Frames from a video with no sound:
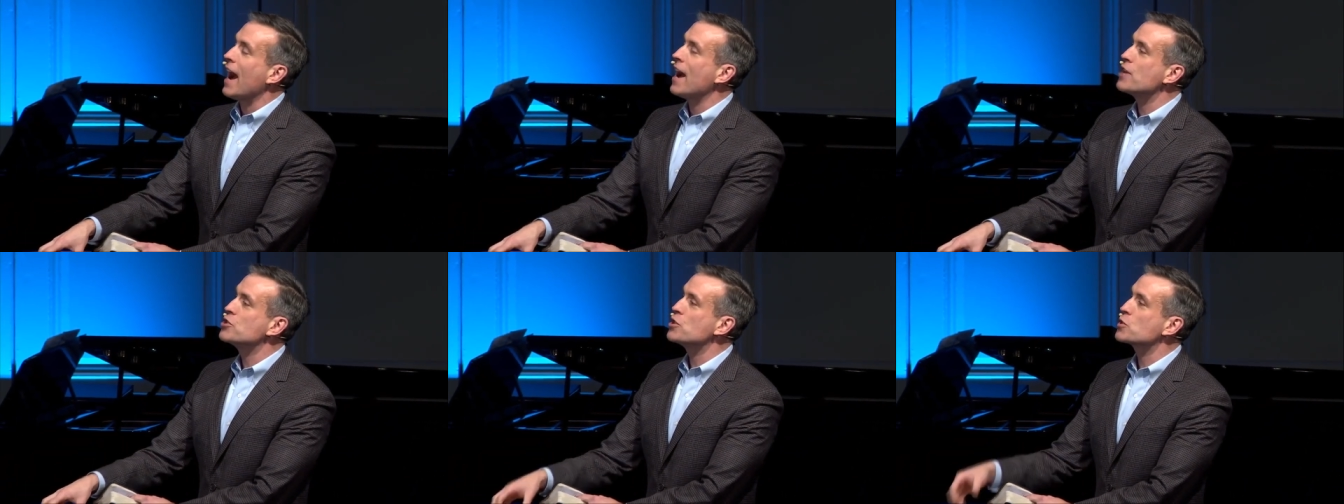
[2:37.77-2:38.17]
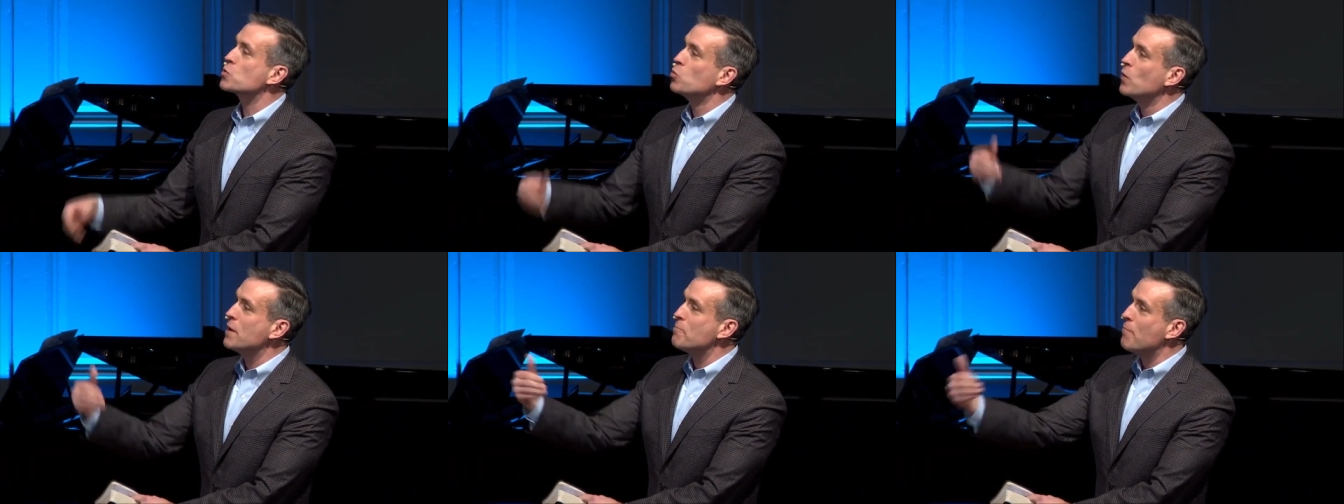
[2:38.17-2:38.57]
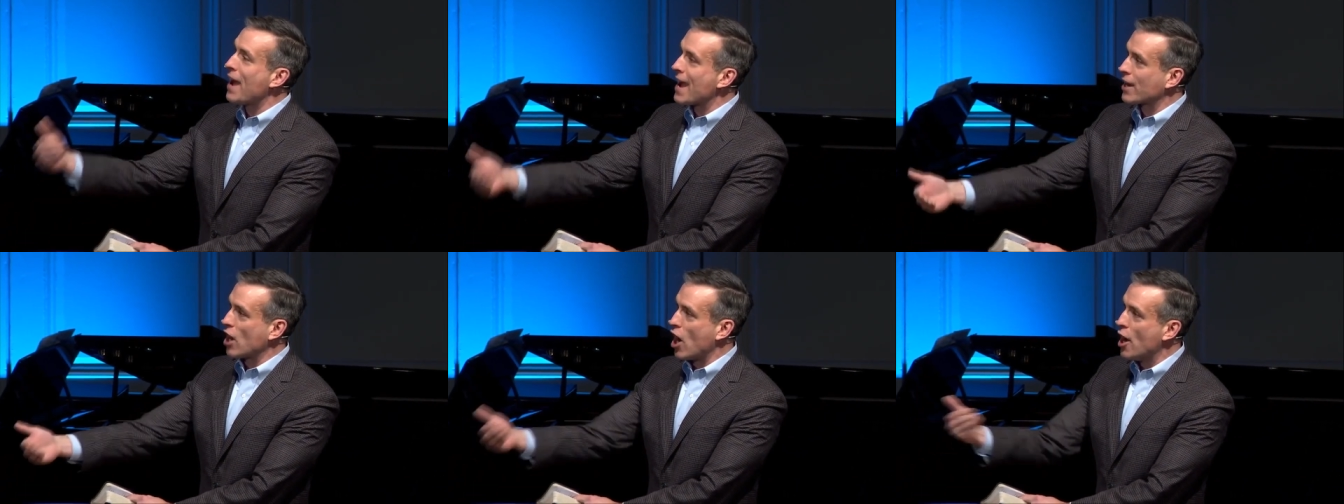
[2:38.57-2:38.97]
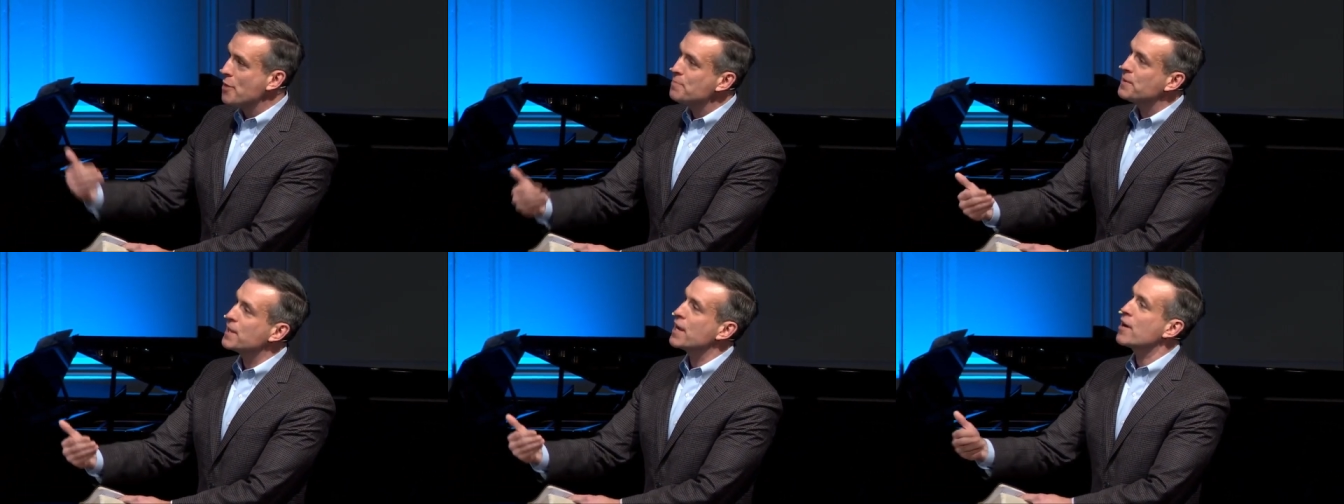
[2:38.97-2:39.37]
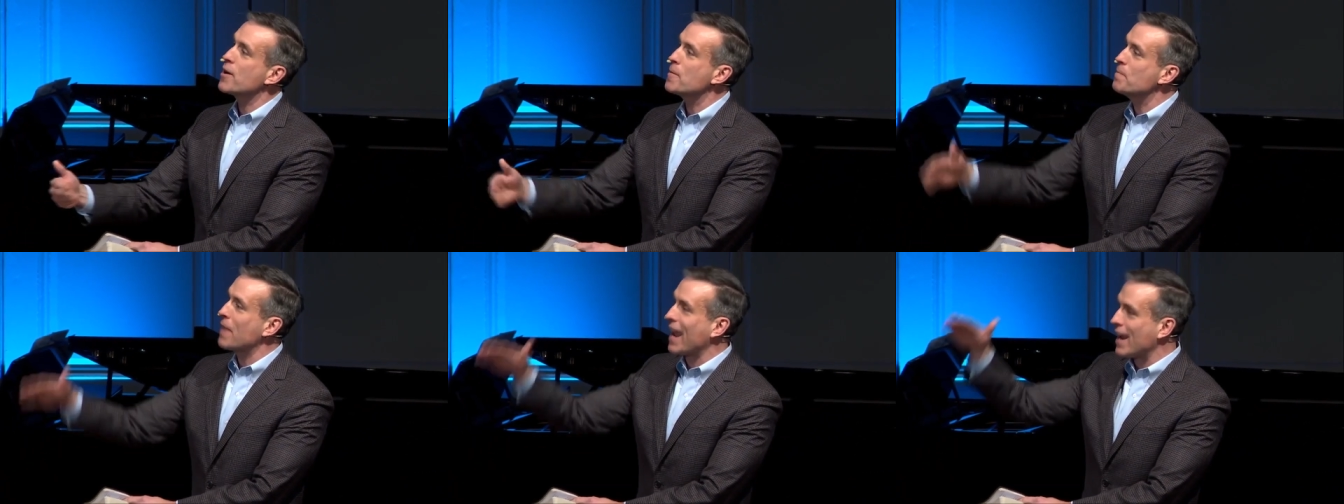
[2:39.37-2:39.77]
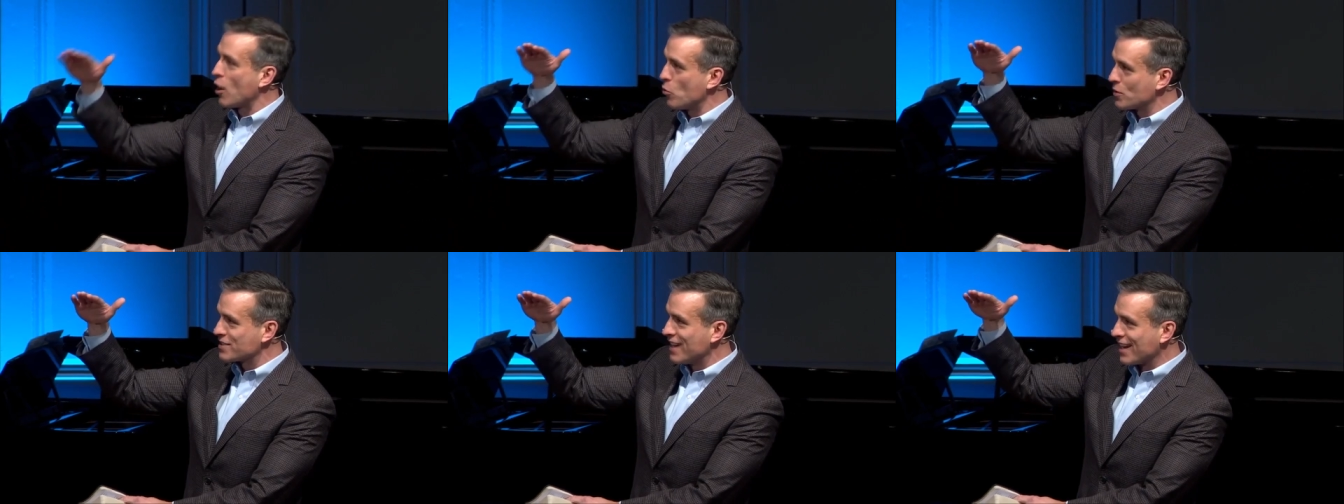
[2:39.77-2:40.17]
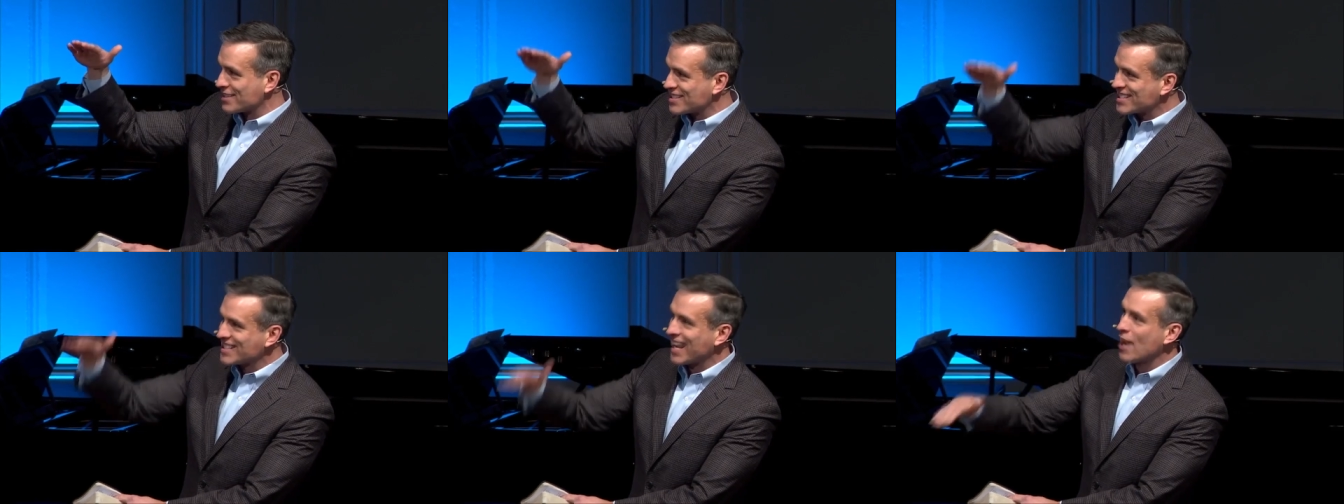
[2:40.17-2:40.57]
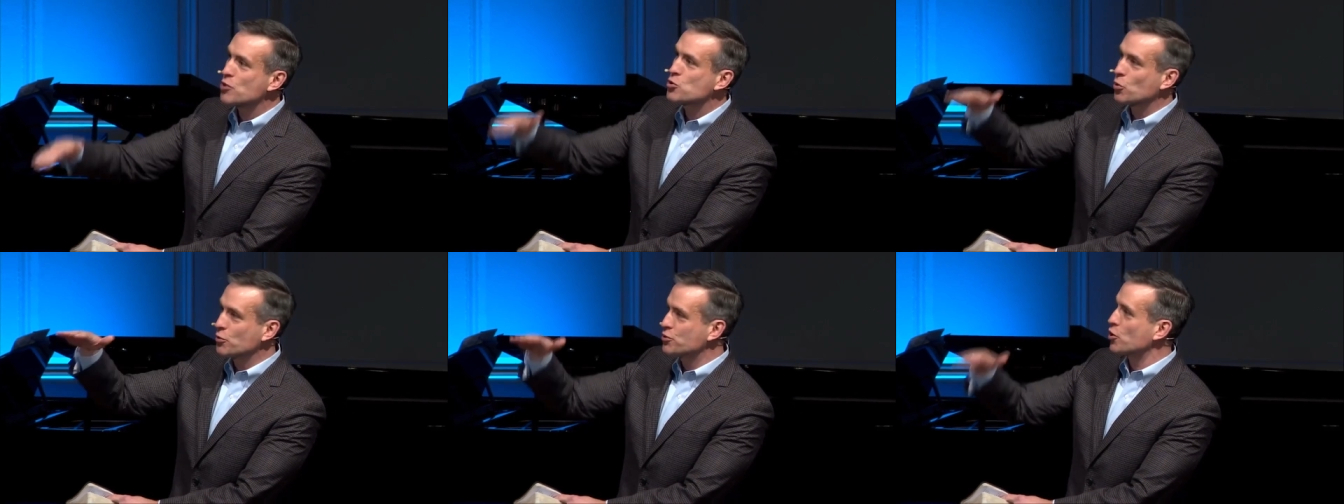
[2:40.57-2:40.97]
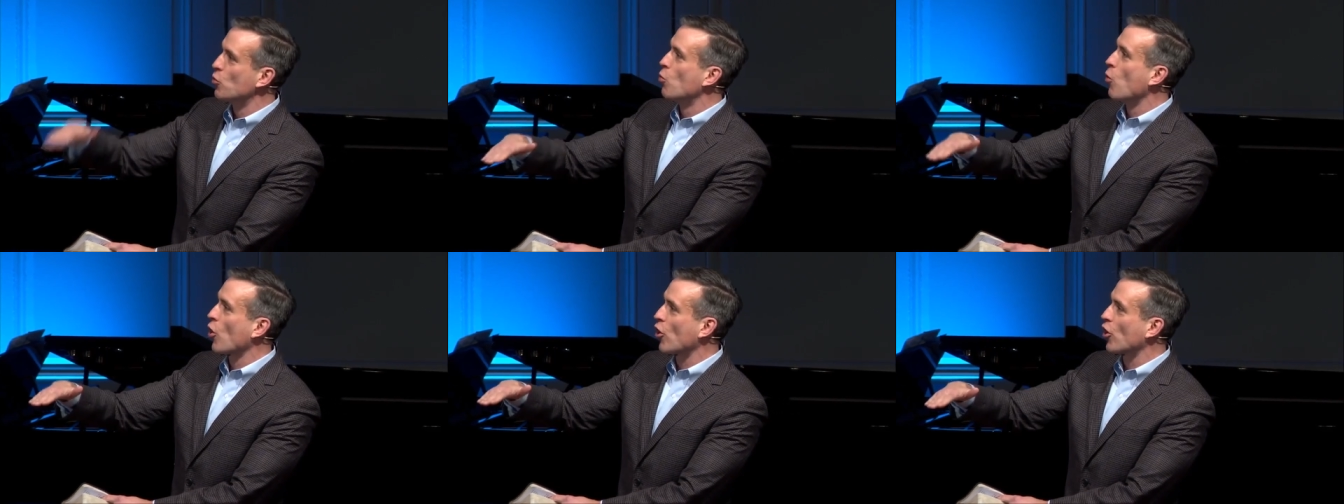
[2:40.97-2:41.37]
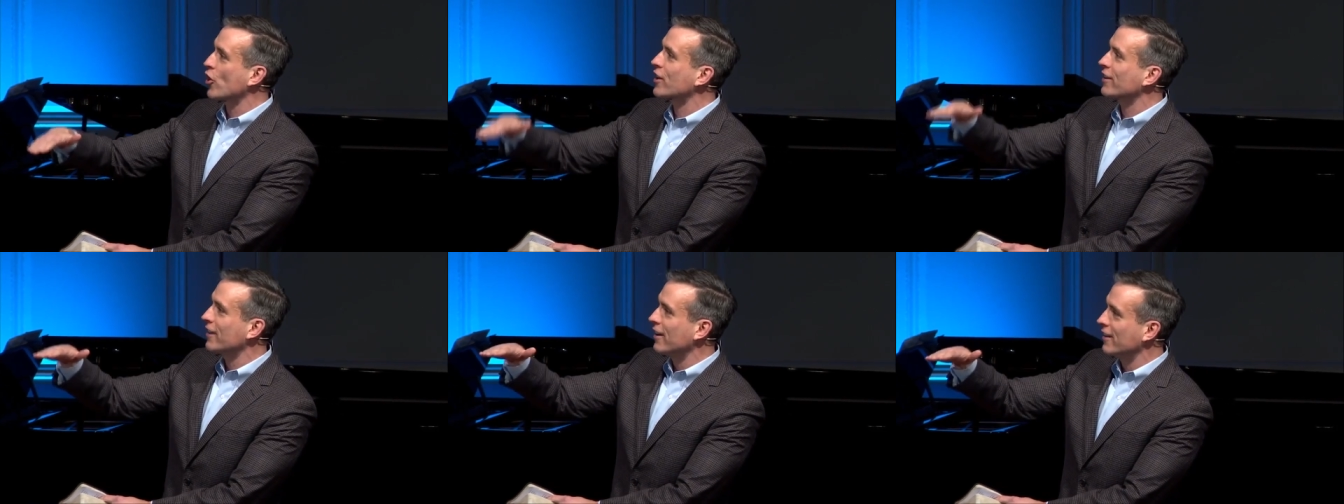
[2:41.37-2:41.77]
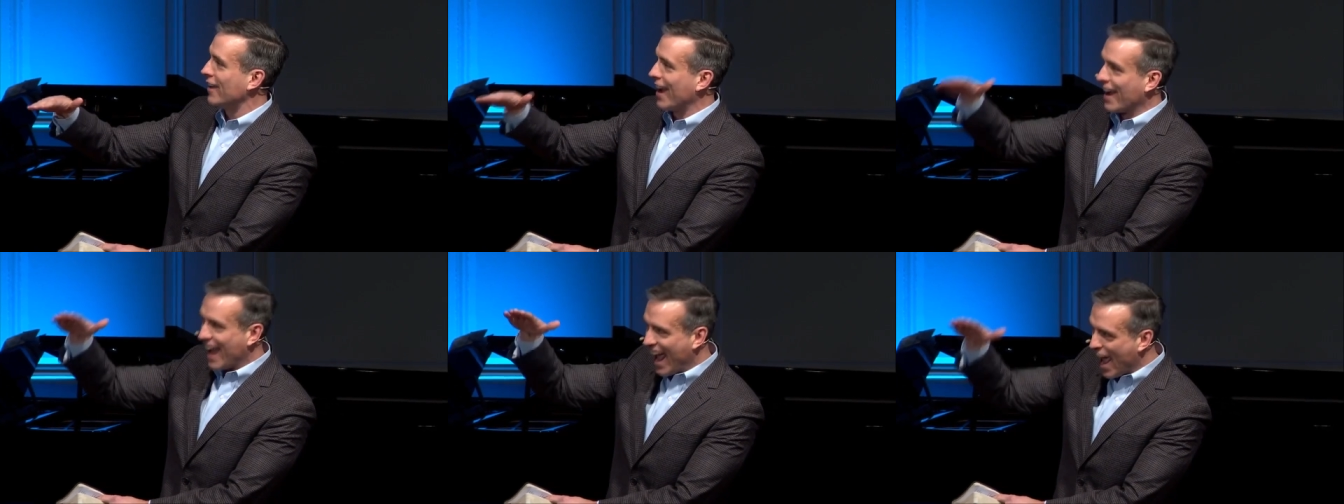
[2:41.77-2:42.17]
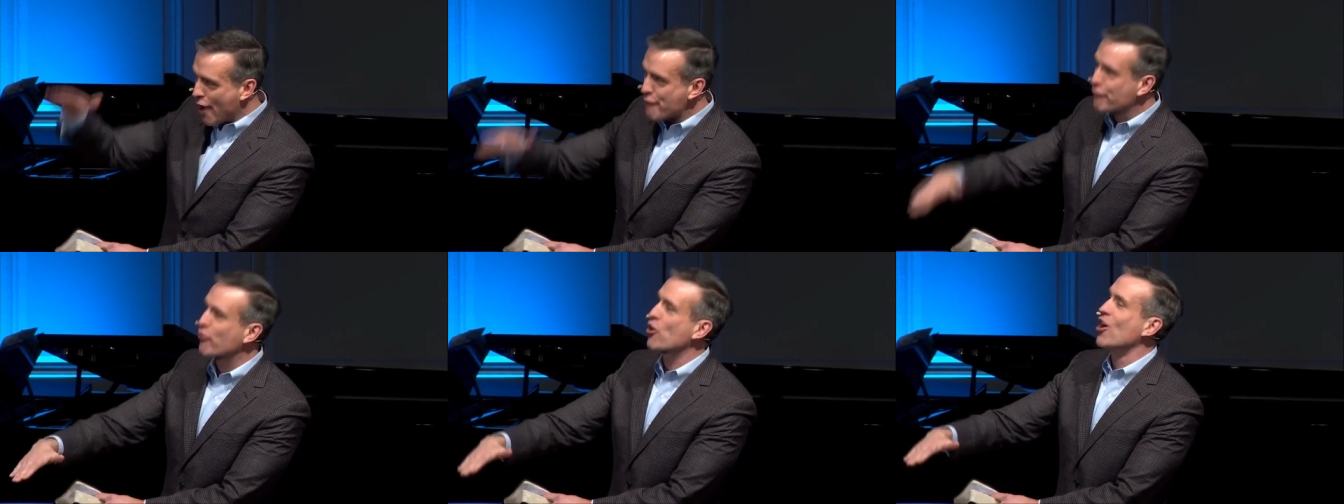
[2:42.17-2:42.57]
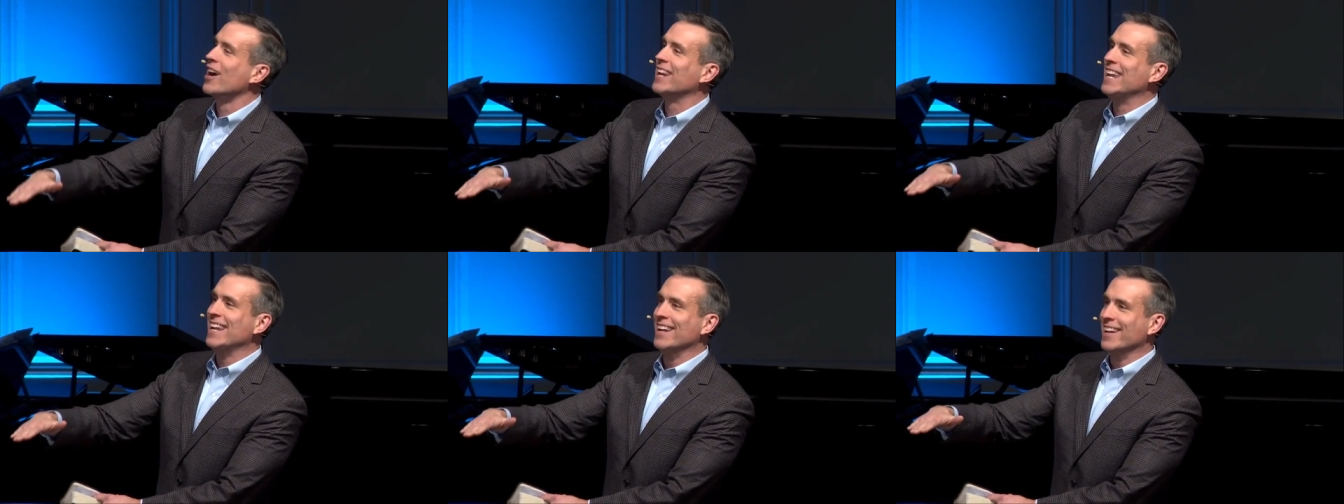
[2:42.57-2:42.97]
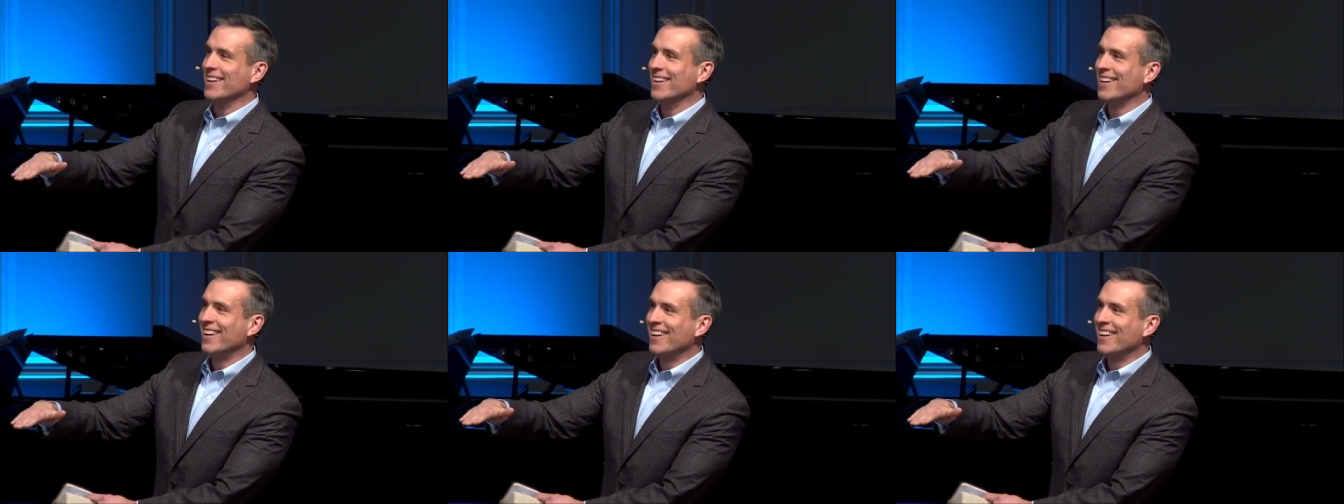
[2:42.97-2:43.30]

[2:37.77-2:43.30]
I just went back up there and I was not scheduled to work like ever again.